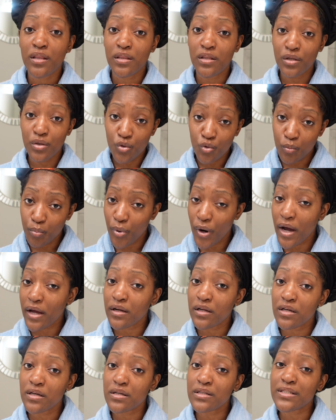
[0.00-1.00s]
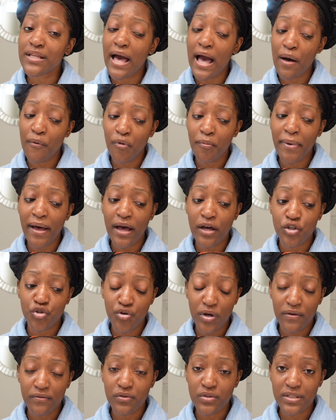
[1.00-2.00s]
the new products. I will buy a
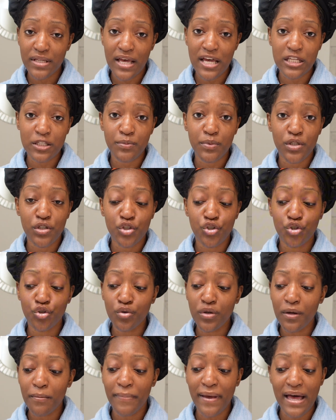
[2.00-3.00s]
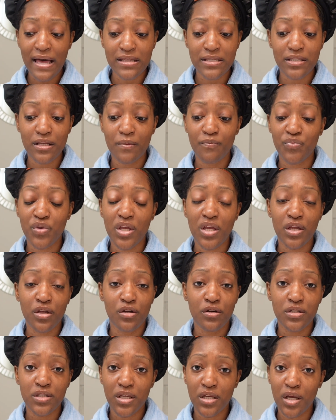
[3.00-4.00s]
travel size because you could buy something and
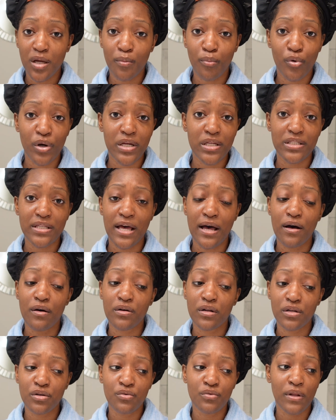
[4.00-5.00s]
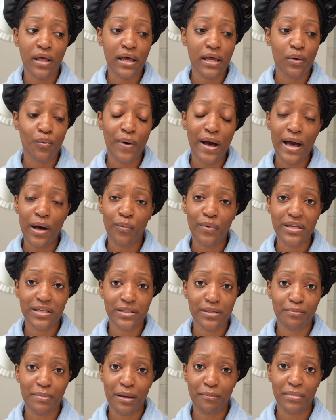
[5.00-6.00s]
your skin breaks out and you're like, why I
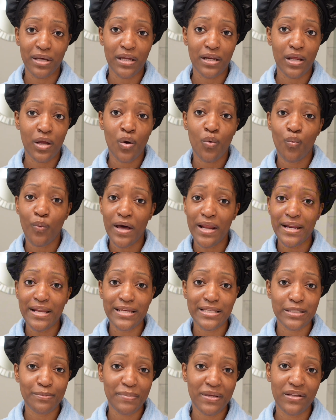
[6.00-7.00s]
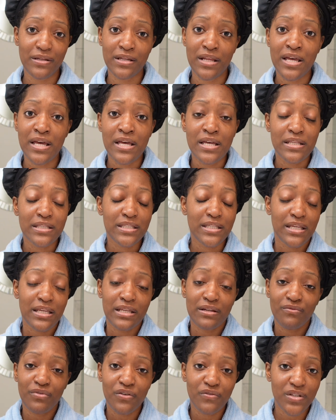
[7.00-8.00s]
wasted my money? Why did I spend
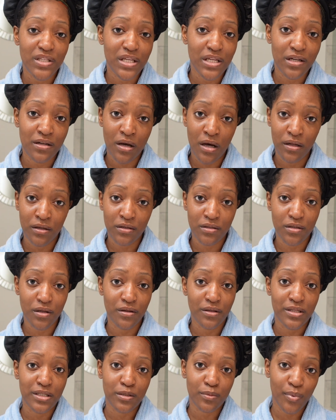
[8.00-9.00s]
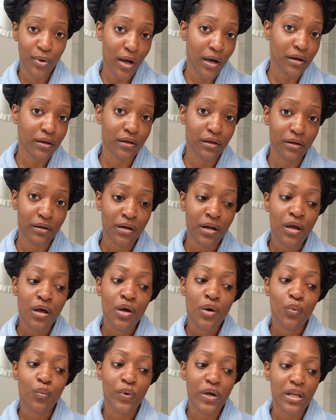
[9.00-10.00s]
$10-$15 on this product
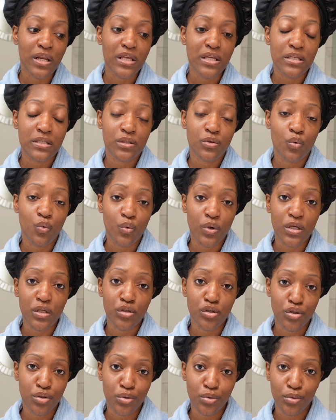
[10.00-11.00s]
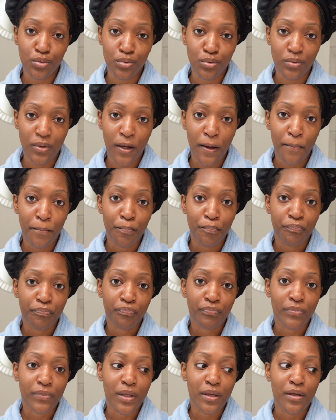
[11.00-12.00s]
when it's going to
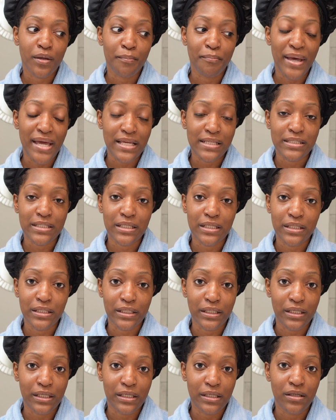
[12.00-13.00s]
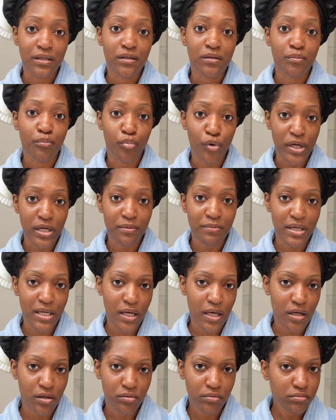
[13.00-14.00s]
basically break me
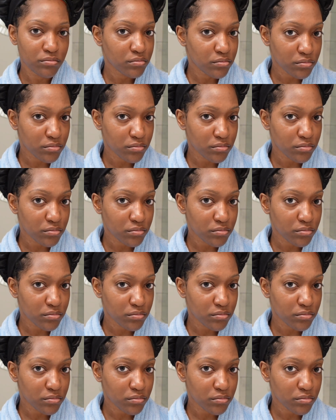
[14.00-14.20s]
out?